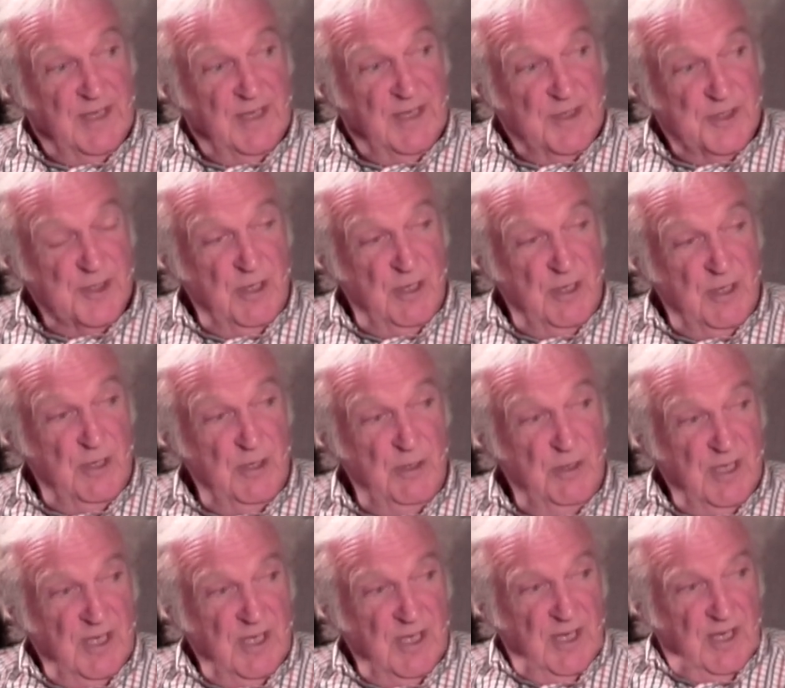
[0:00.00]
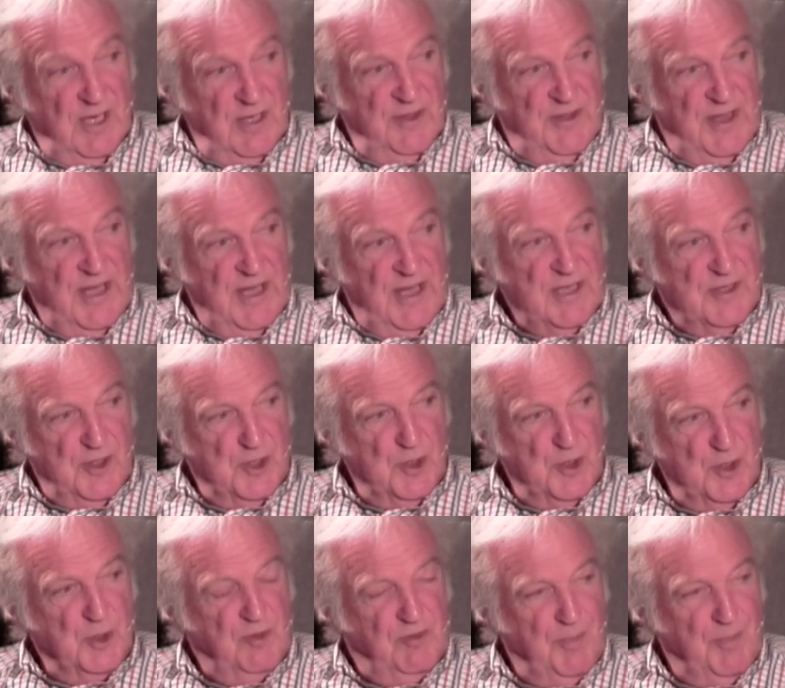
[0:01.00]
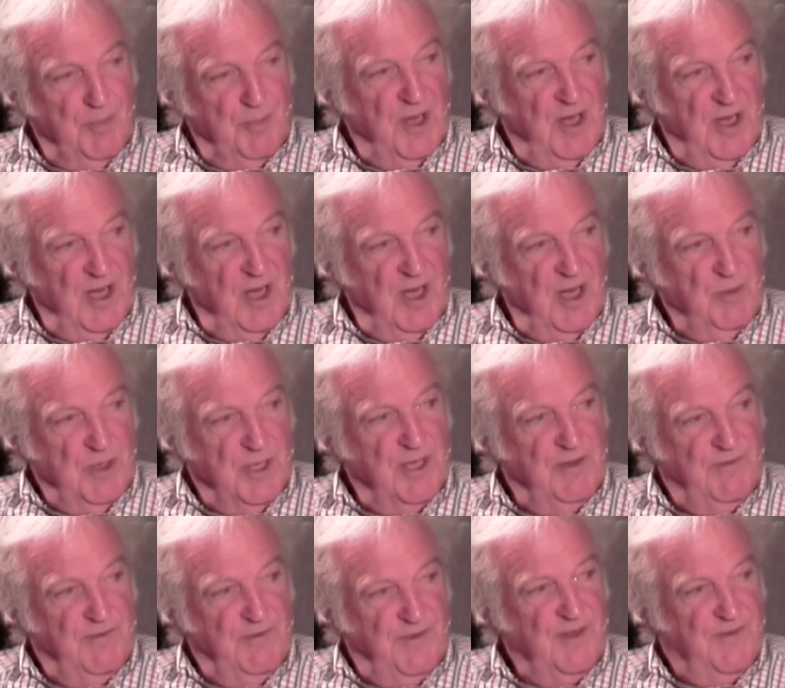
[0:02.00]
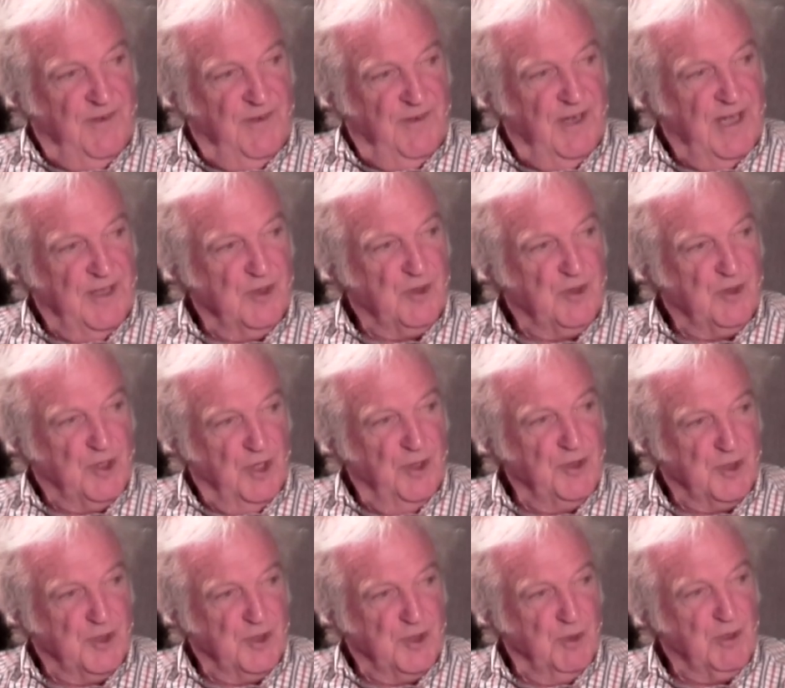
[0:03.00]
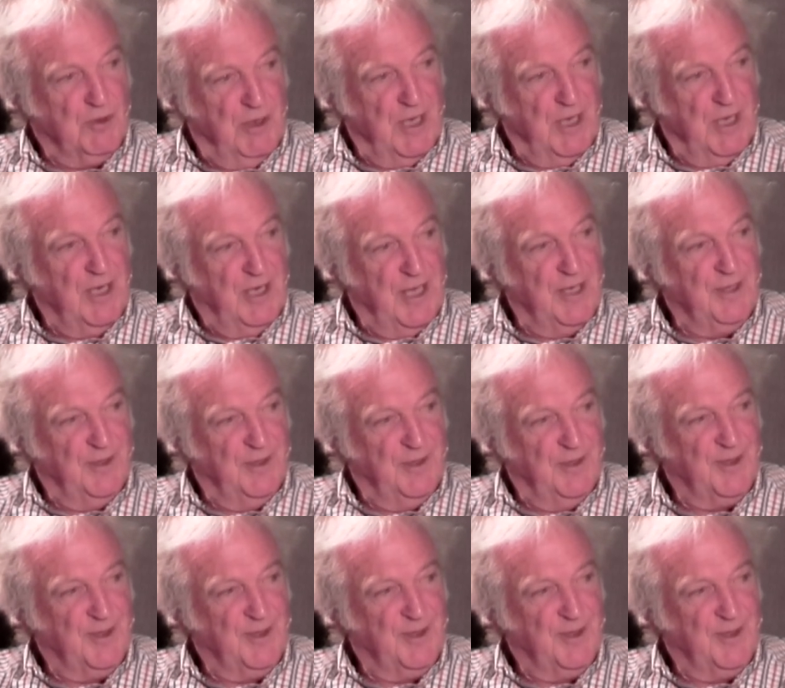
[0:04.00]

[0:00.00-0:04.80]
So that's the sort of reply I would give if I had the chance to at great length.